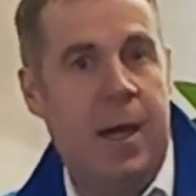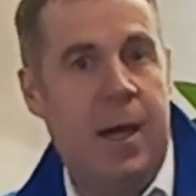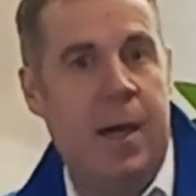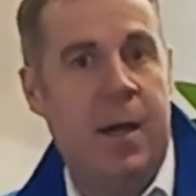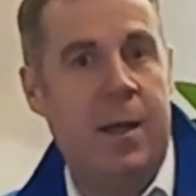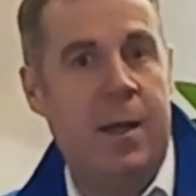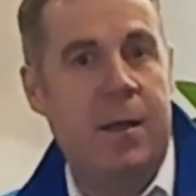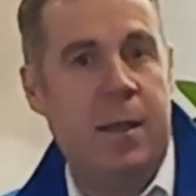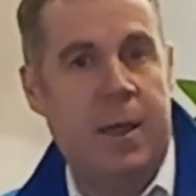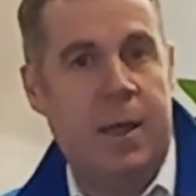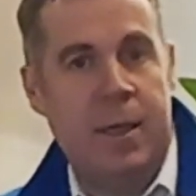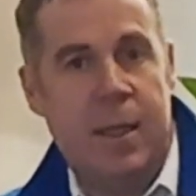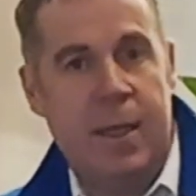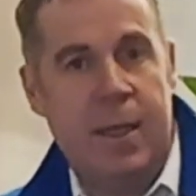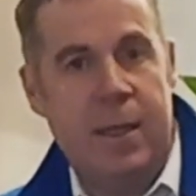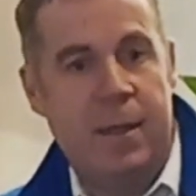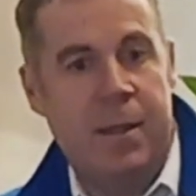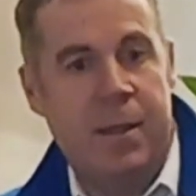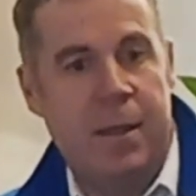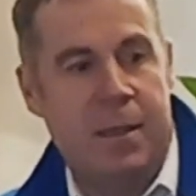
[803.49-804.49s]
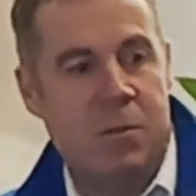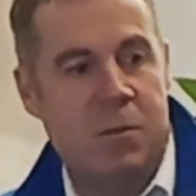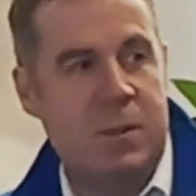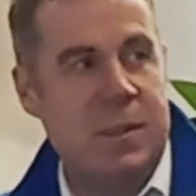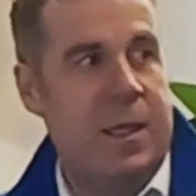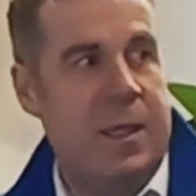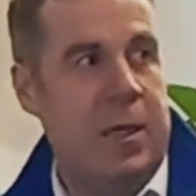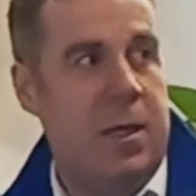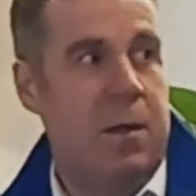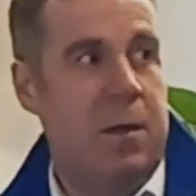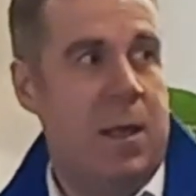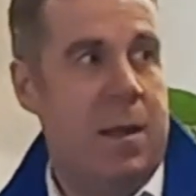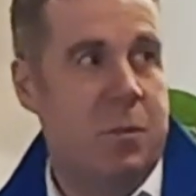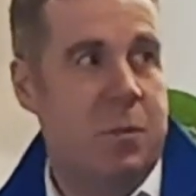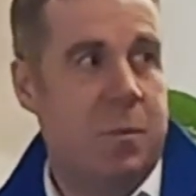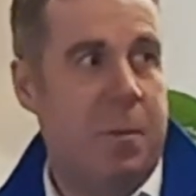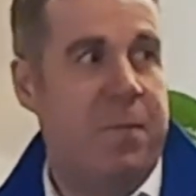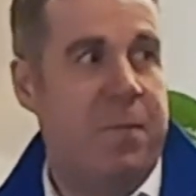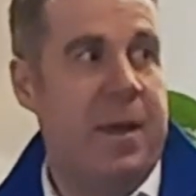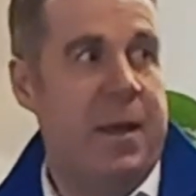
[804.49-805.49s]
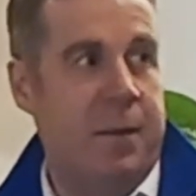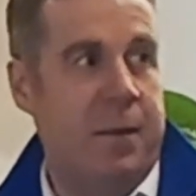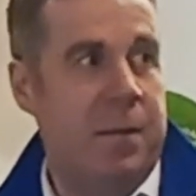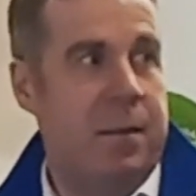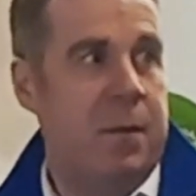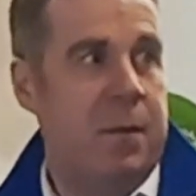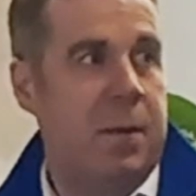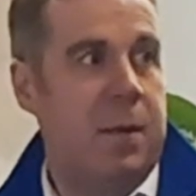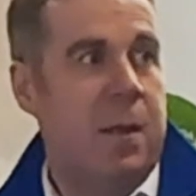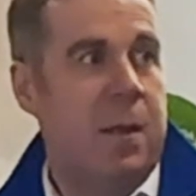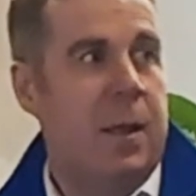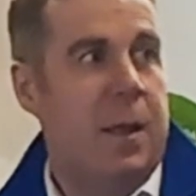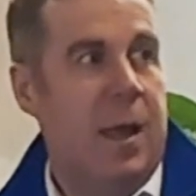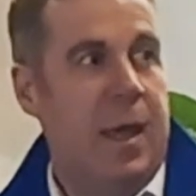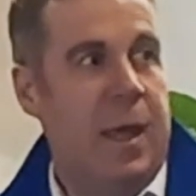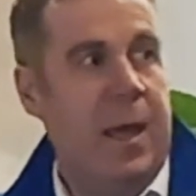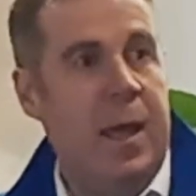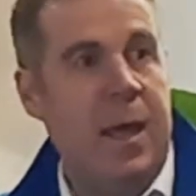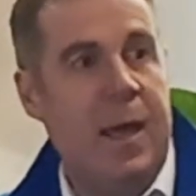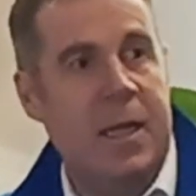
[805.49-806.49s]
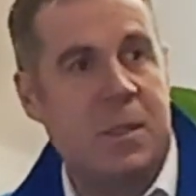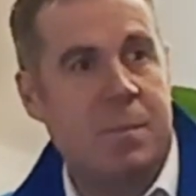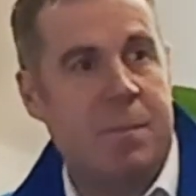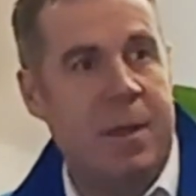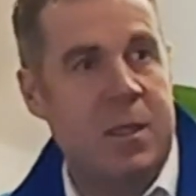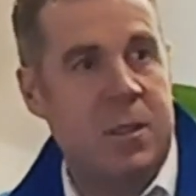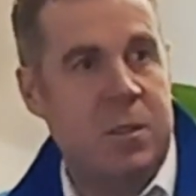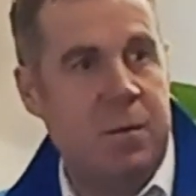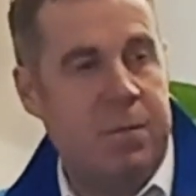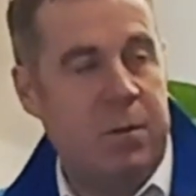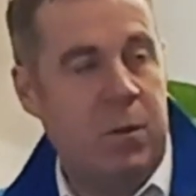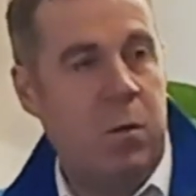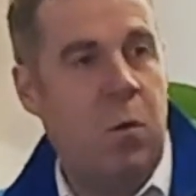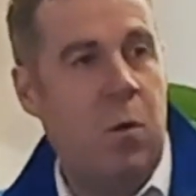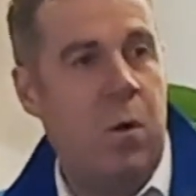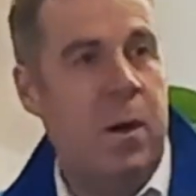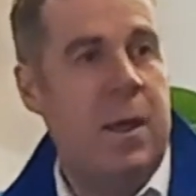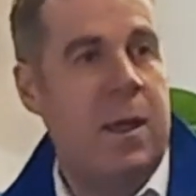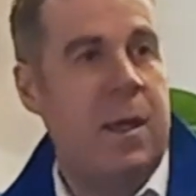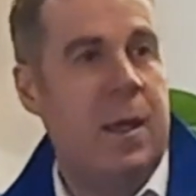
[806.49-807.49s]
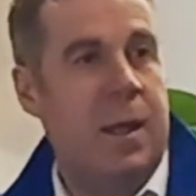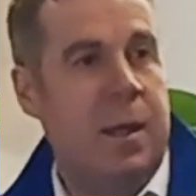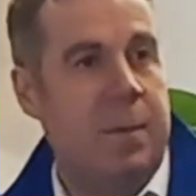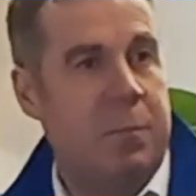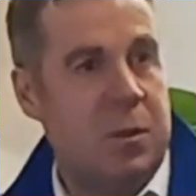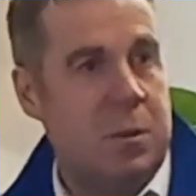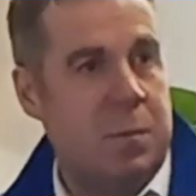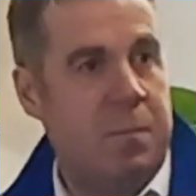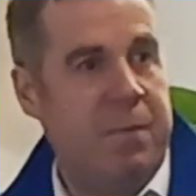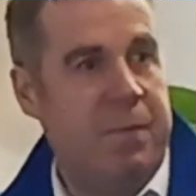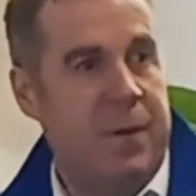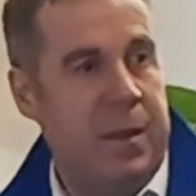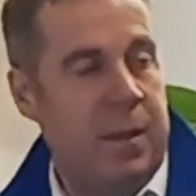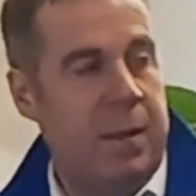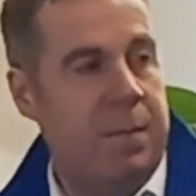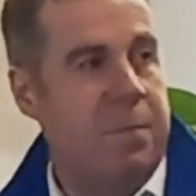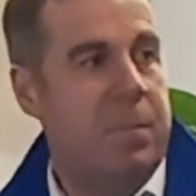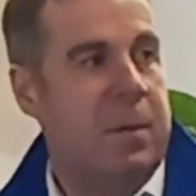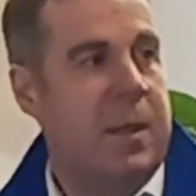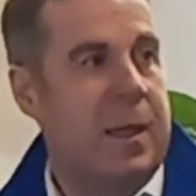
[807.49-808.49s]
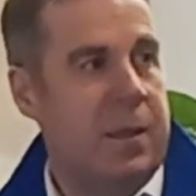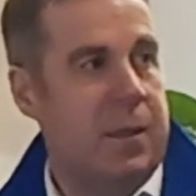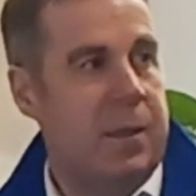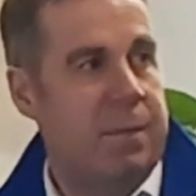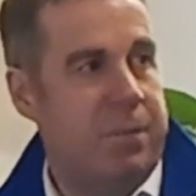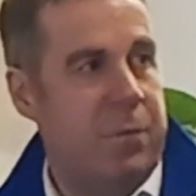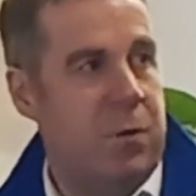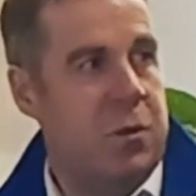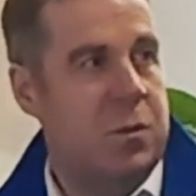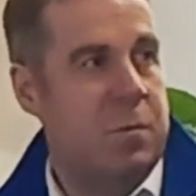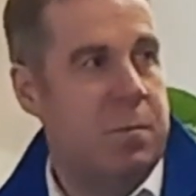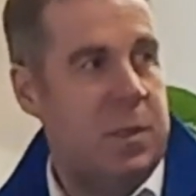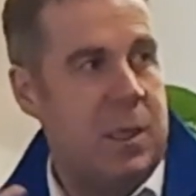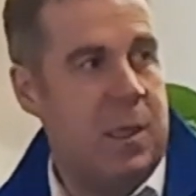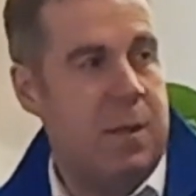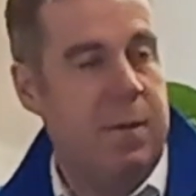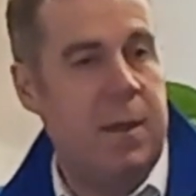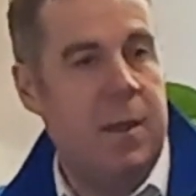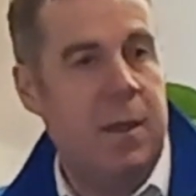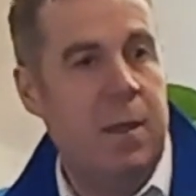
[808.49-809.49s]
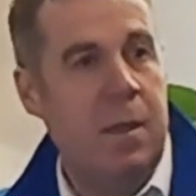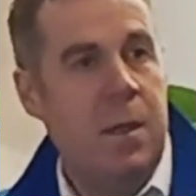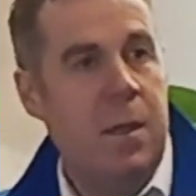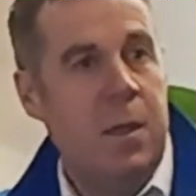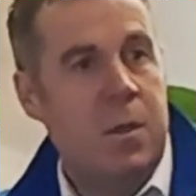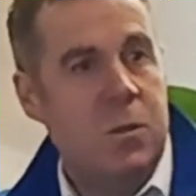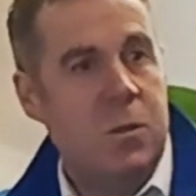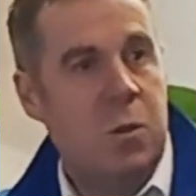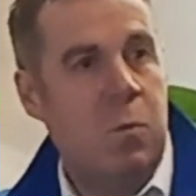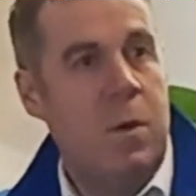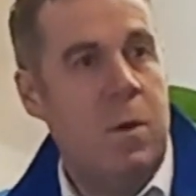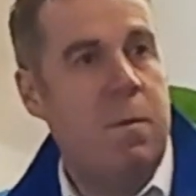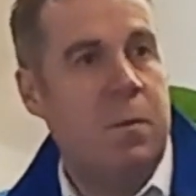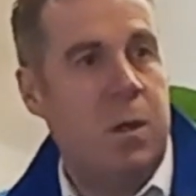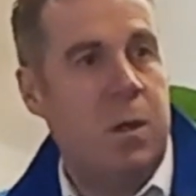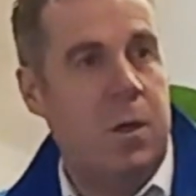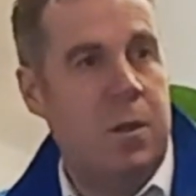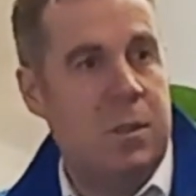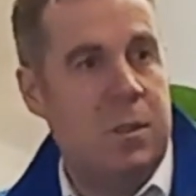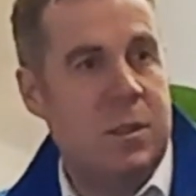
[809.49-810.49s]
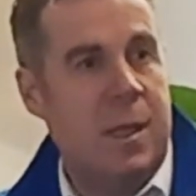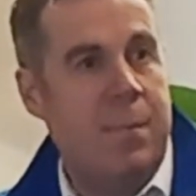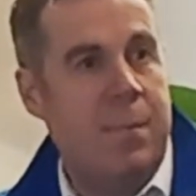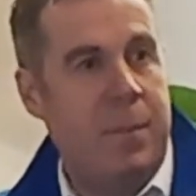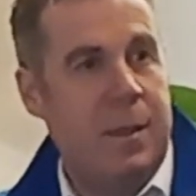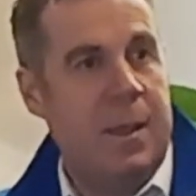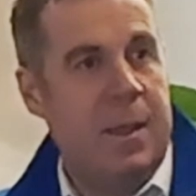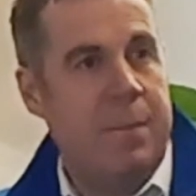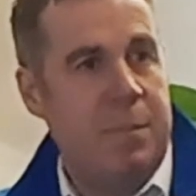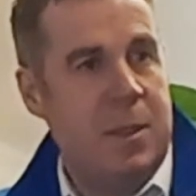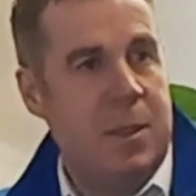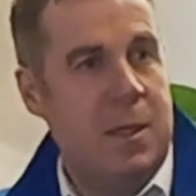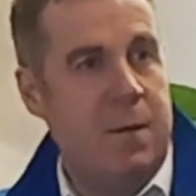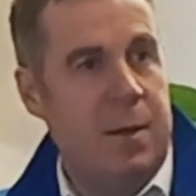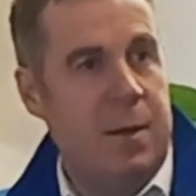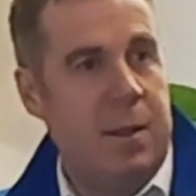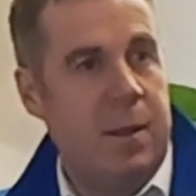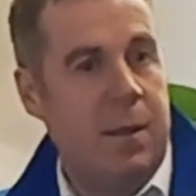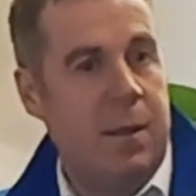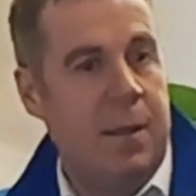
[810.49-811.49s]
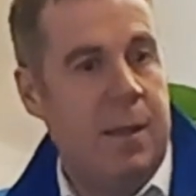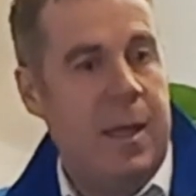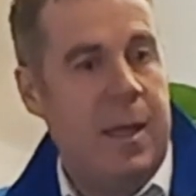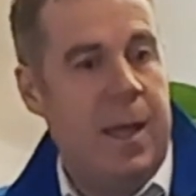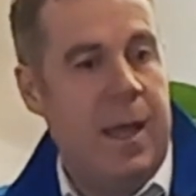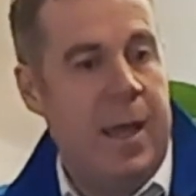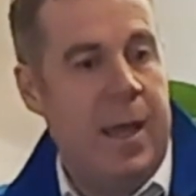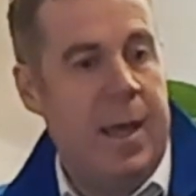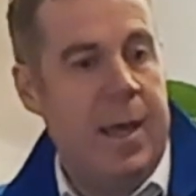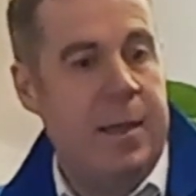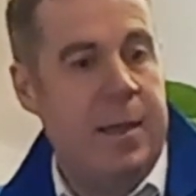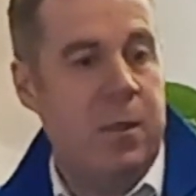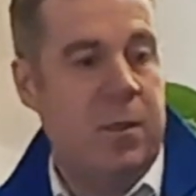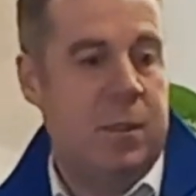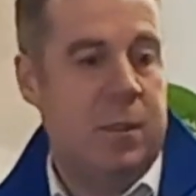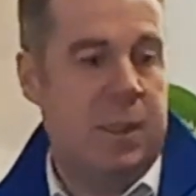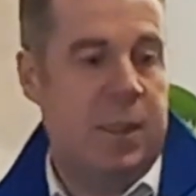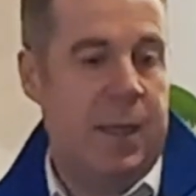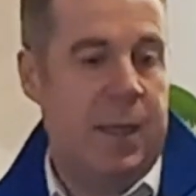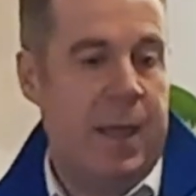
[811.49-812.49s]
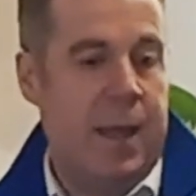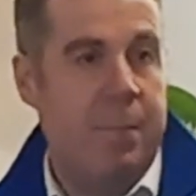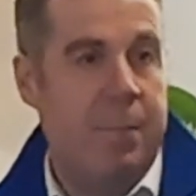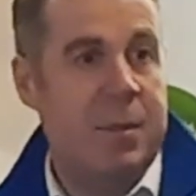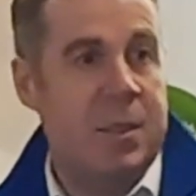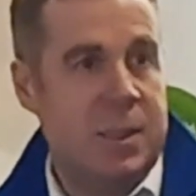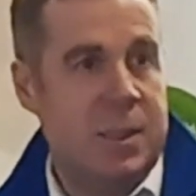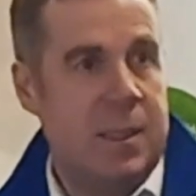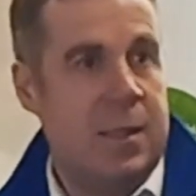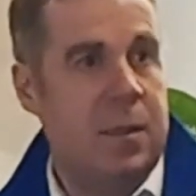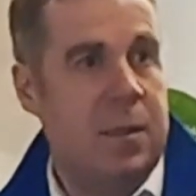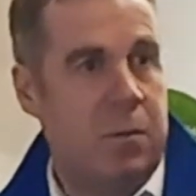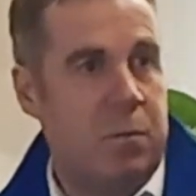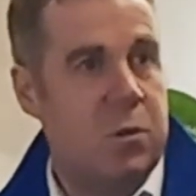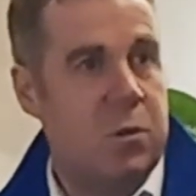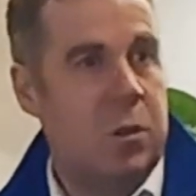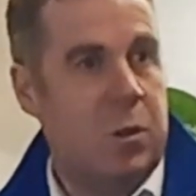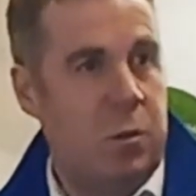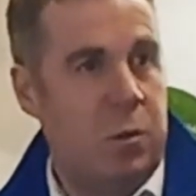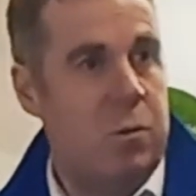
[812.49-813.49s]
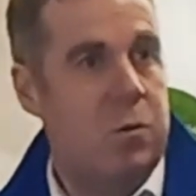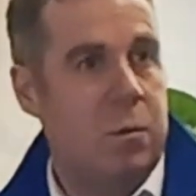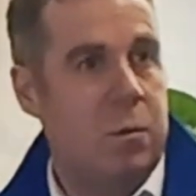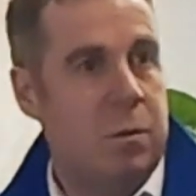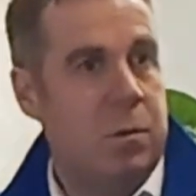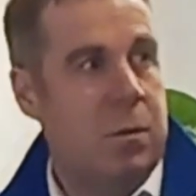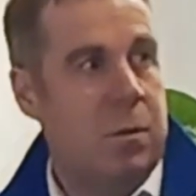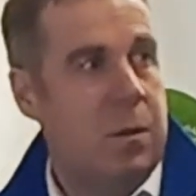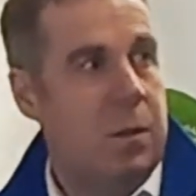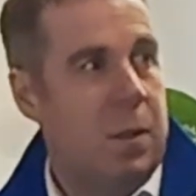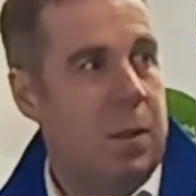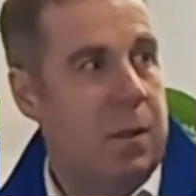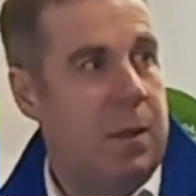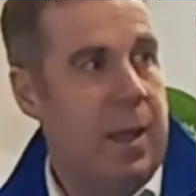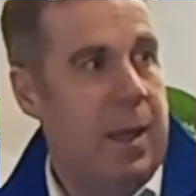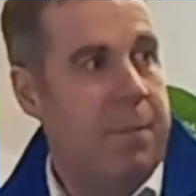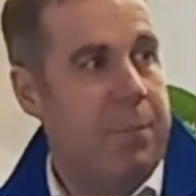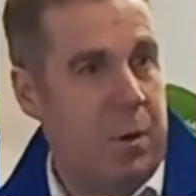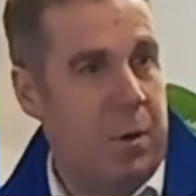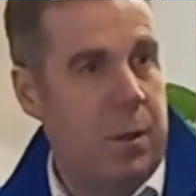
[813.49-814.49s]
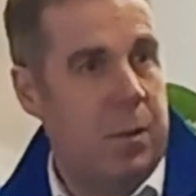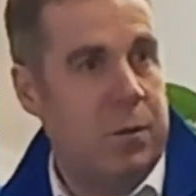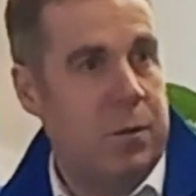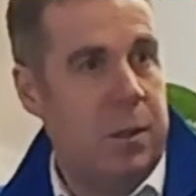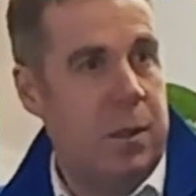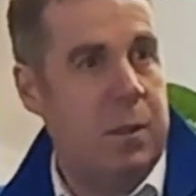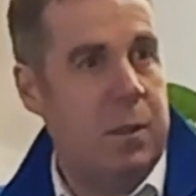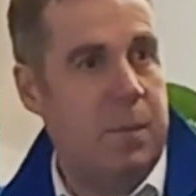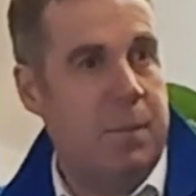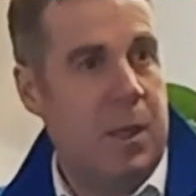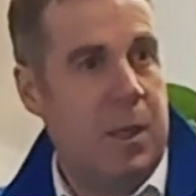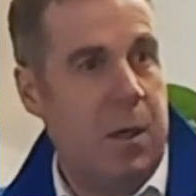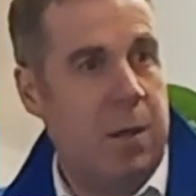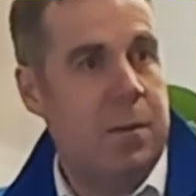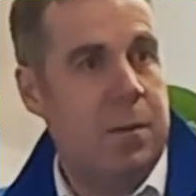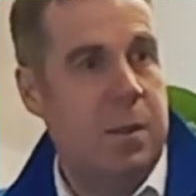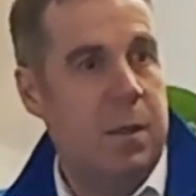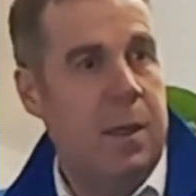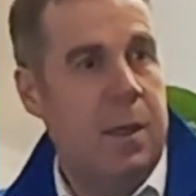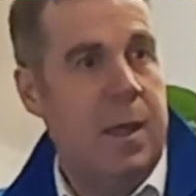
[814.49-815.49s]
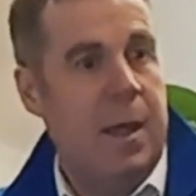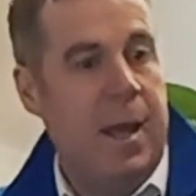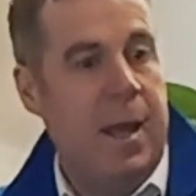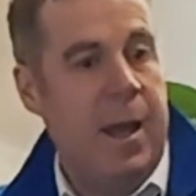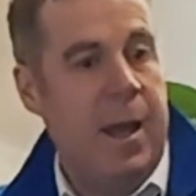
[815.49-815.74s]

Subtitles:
Again, as we said earlier, it's preventing expansion of the quarry, but it's preventing them from getting a virgin material. So we went down and sampled that material, took it to the lab, and seen that there was a good product there to be got.